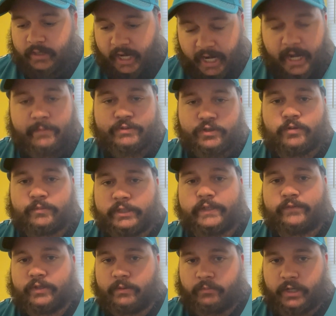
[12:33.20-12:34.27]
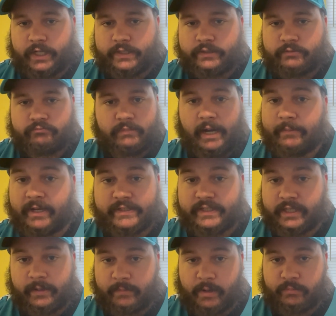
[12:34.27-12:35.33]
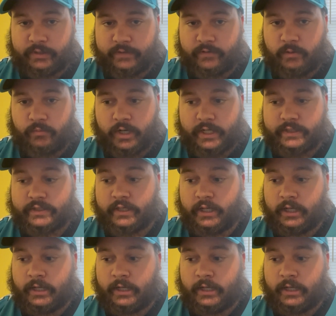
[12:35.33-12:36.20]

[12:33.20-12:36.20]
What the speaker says: I'm still believing in Bryce. I'm not saying I'm not believing in Bryce.